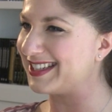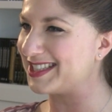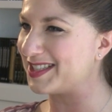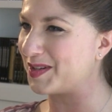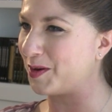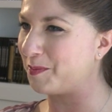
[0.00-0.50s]

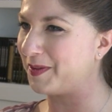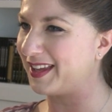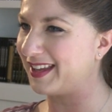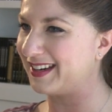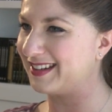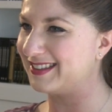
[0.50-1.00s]

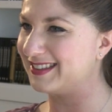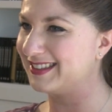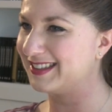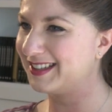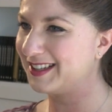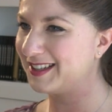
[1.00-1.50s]
dystopian
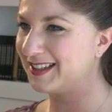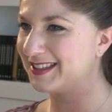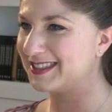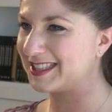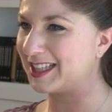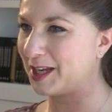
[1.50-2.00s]

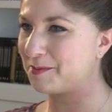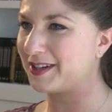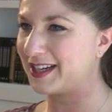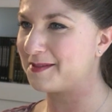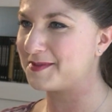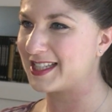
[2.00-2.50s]

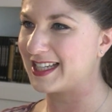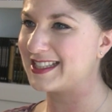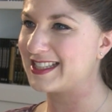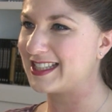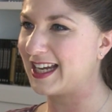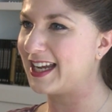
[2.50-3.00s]
celebrity-obsessed
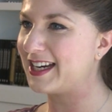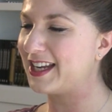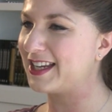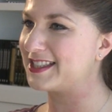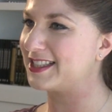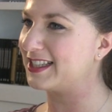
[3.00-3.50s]
society?